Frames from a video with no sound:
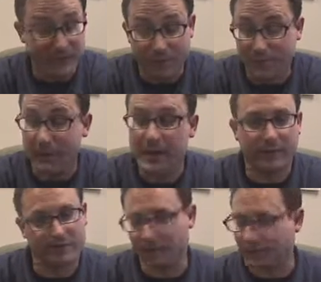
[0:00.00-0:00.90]
So for me,
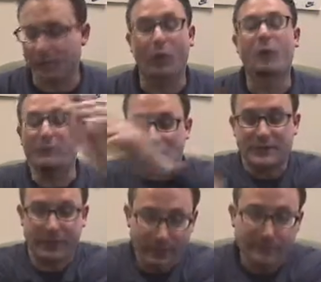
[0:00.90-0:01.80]
it's just a total
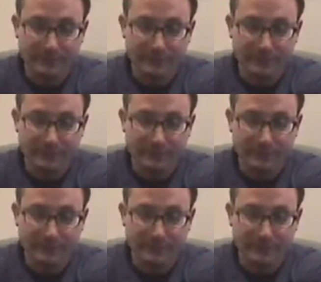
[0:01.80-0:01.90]
victory.